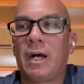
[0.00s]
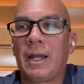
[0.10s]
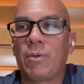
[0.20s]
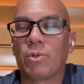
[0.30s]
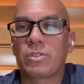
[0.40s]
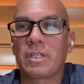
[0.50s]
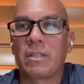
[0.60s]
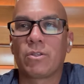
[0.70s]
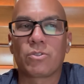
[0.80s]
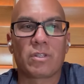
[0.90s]
I will
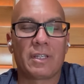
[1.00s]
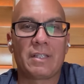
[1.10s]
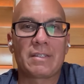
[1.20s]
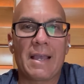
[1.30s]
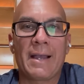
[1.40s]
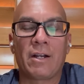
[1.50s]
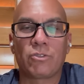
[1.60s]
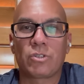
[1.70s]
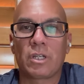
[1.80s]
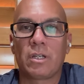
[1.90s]
send those links
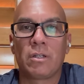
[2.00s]
out